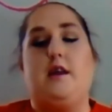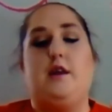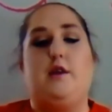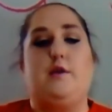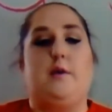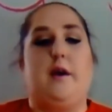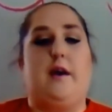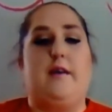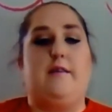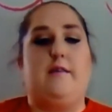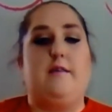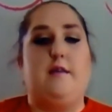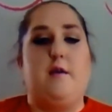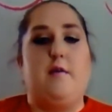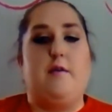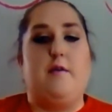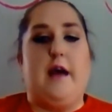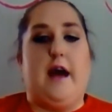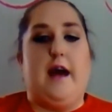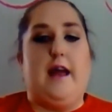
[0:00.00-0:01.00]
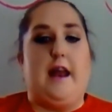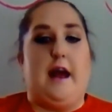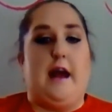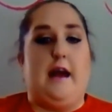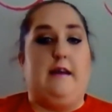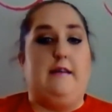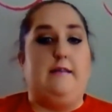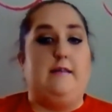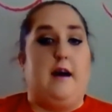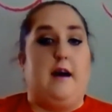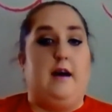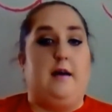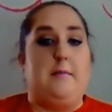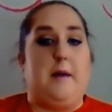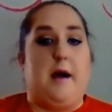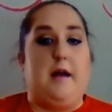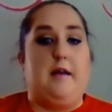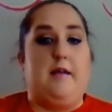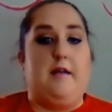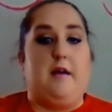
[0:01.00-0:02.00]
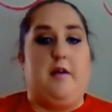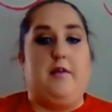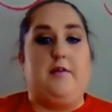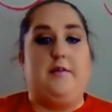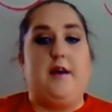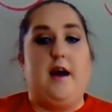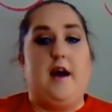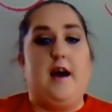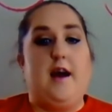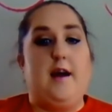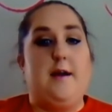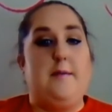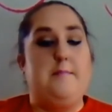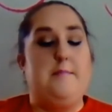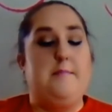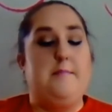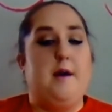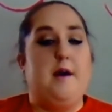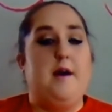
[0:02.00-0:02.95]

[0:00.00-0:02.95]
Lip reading: You guys know that. I talk about it all the time.